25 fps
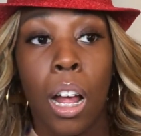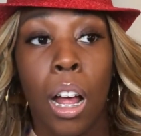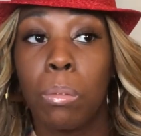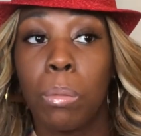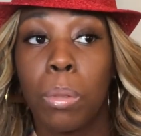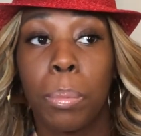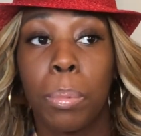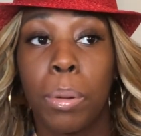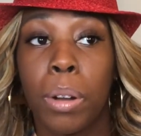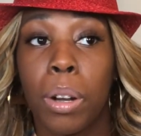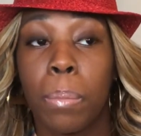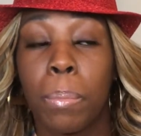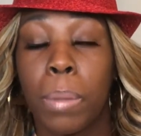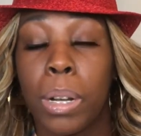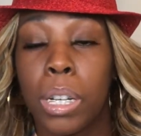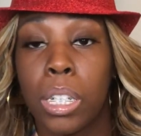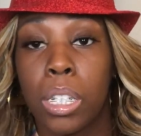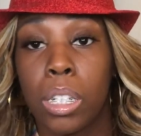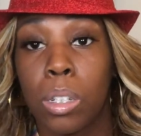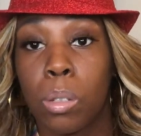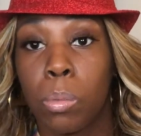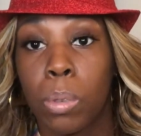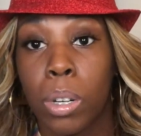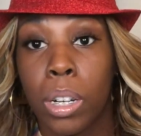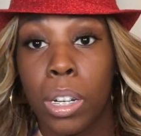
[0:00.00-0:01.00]
We pretty much
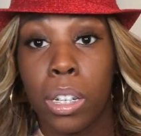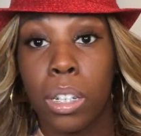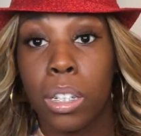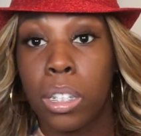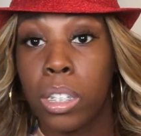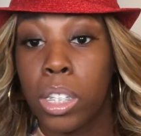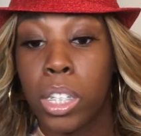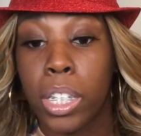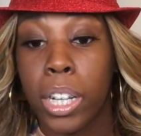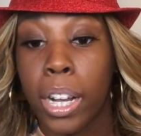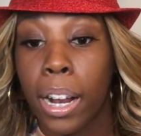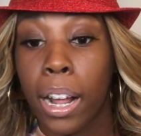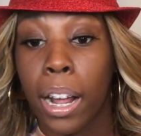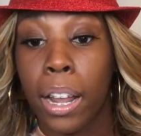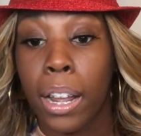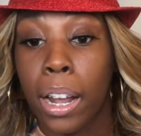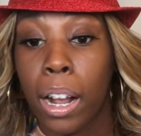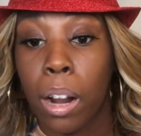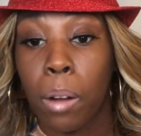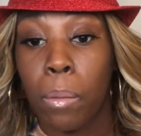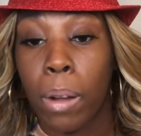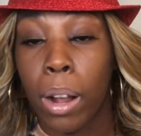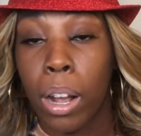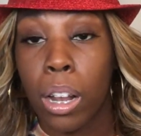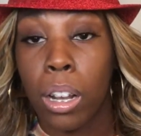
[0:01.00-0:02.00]
just went and checked out like
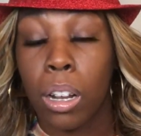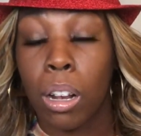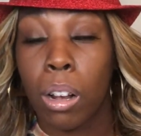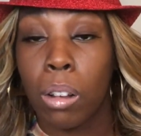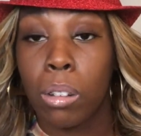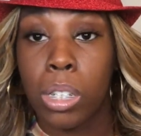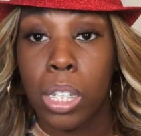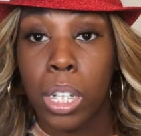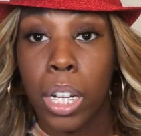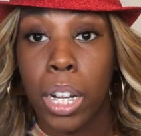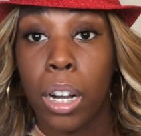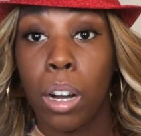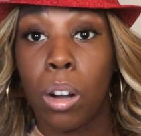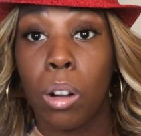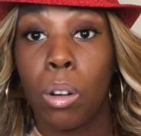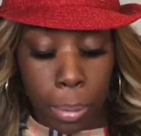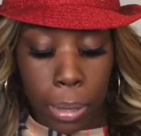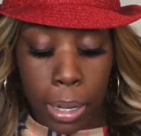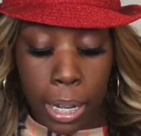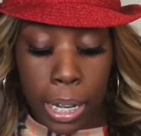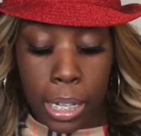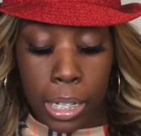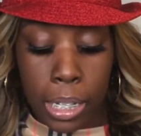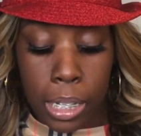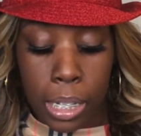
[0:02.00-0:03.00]
a regular hotel.
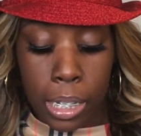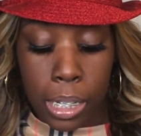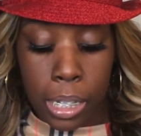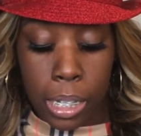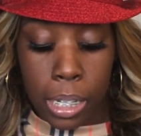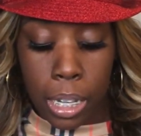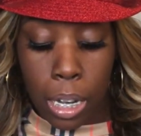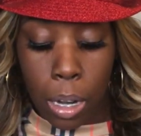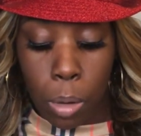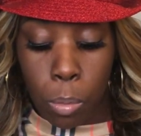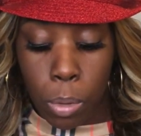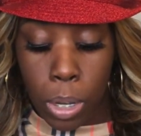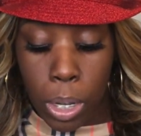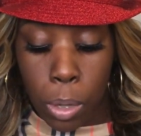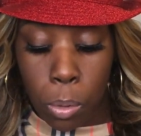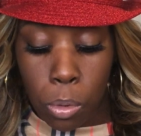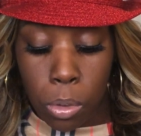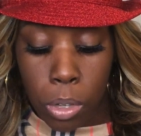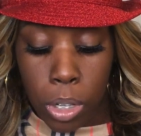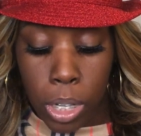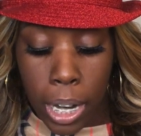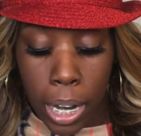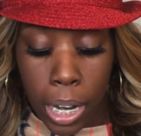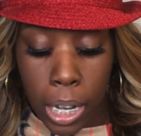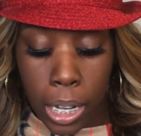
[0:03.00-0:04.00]
Places that we
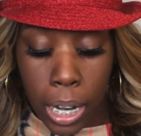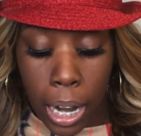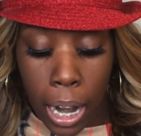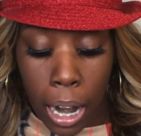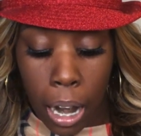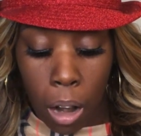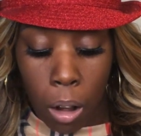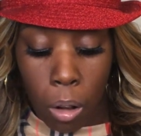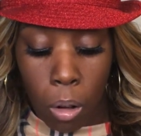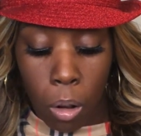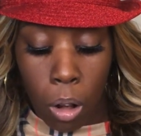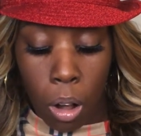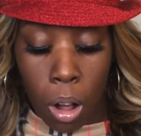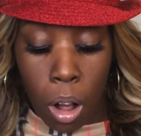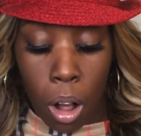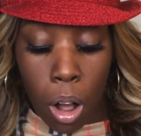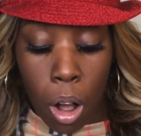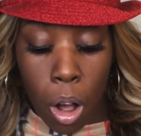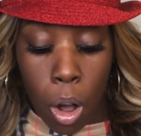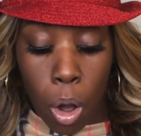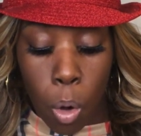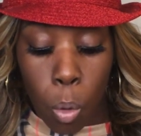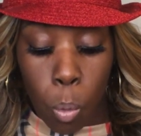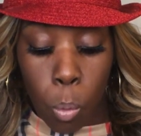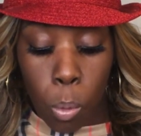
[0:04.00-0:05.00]
checked out
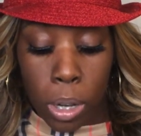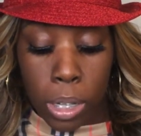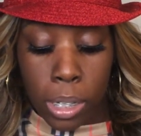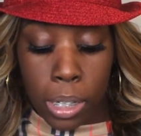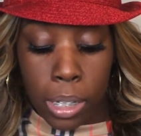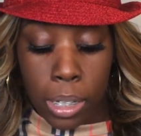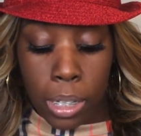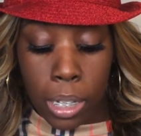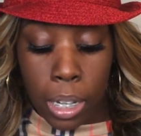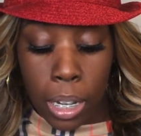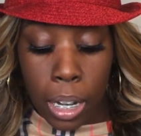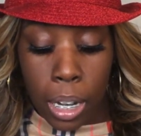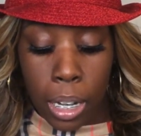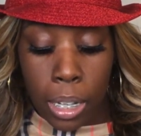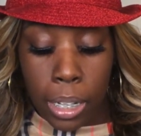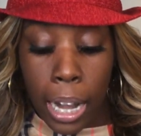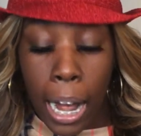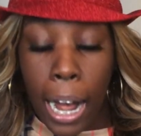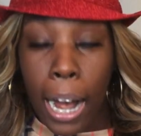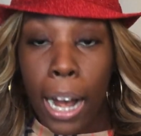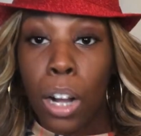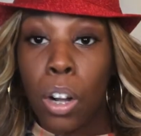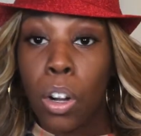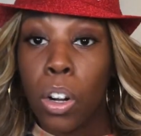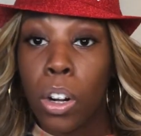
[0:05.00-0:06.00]
was the
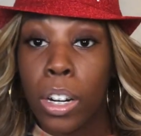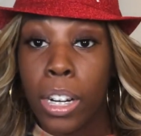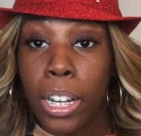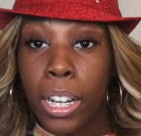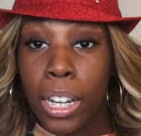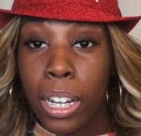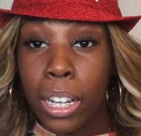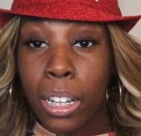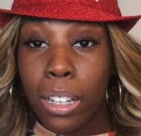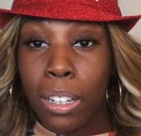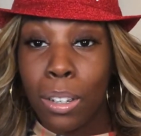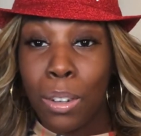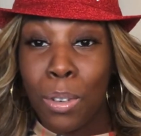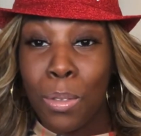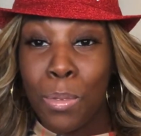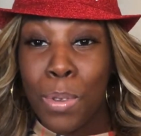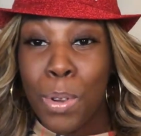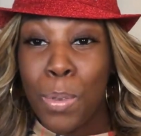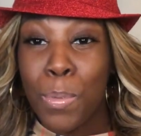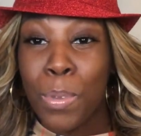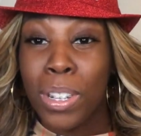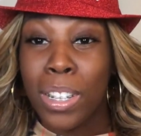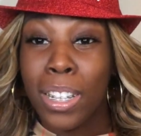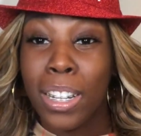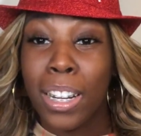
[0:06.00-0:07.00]
La Gordita. We
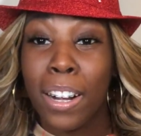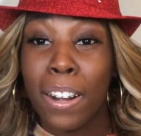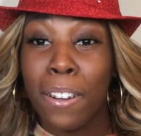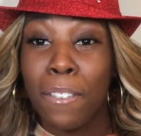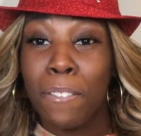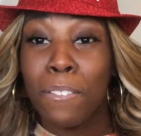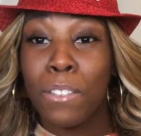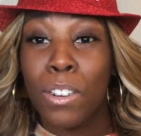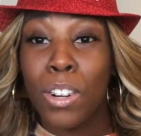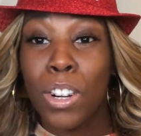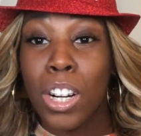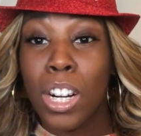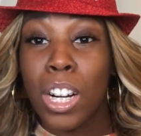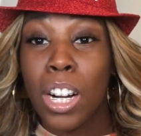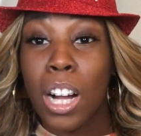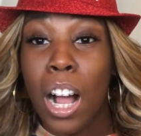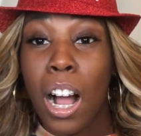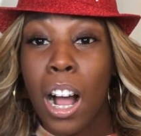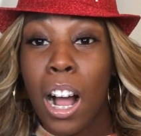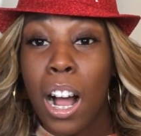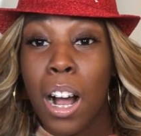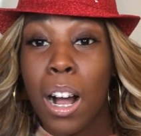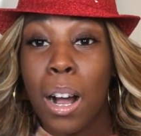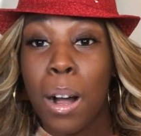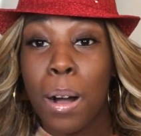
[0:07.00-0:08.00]
went there for
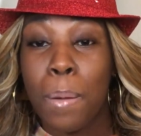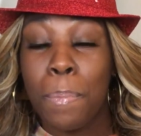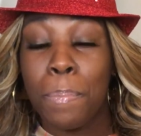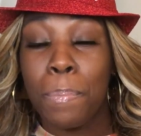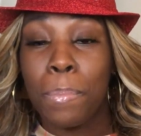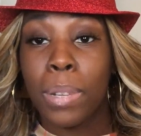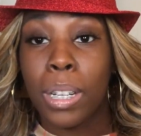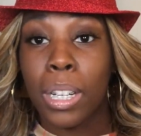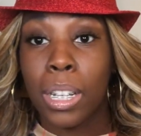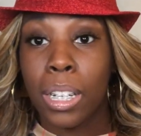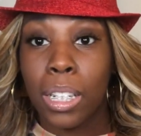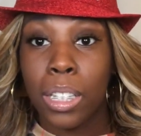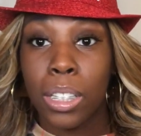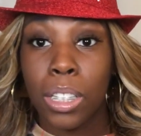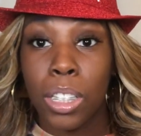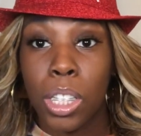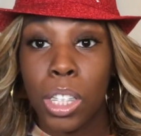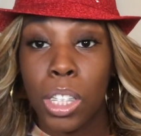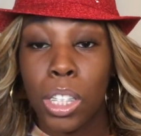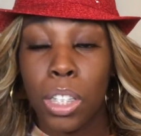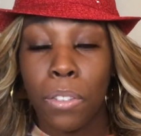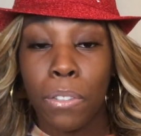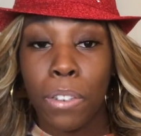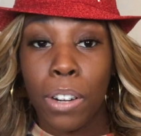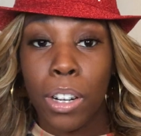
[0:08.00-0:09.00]
lunch
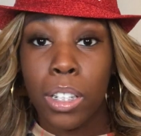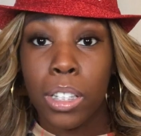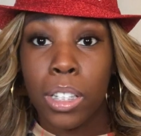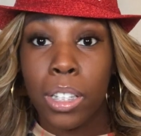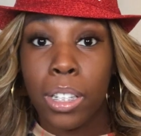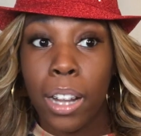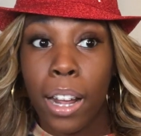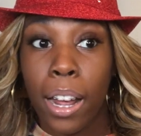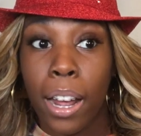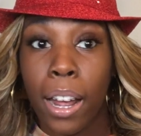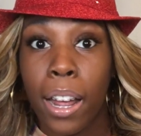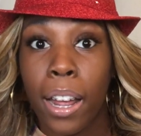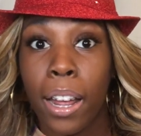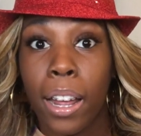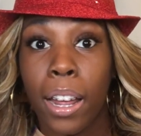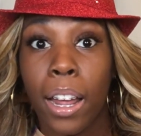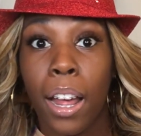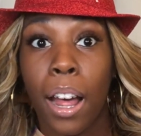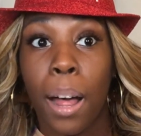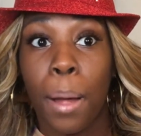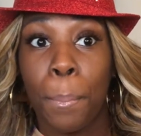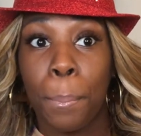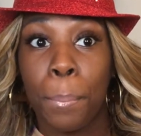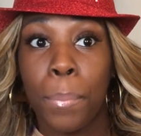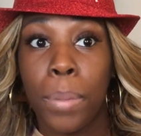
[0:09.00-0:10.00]
the first day.
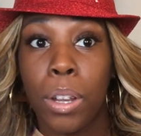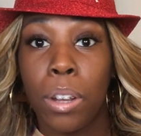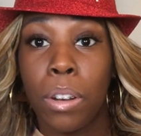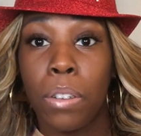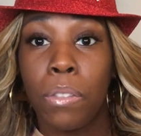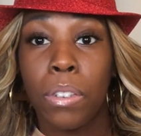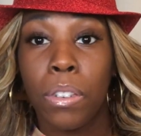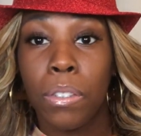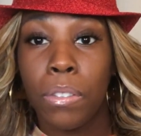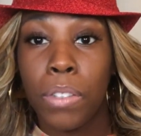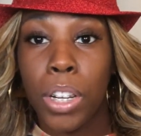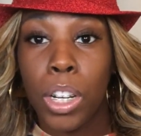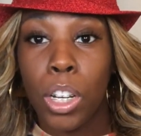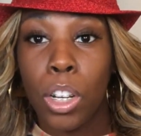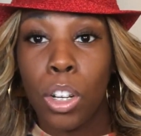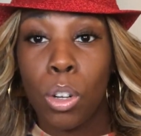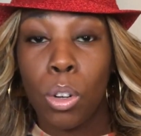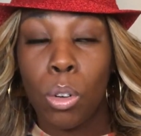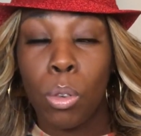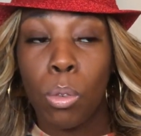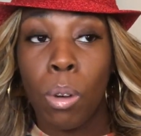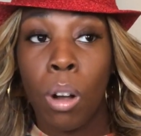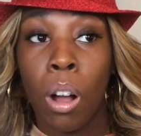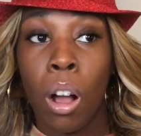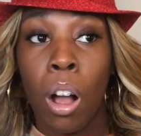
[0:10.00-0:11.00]
Beautiful
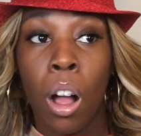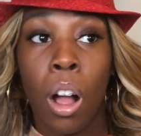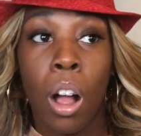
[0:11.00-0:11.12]
view.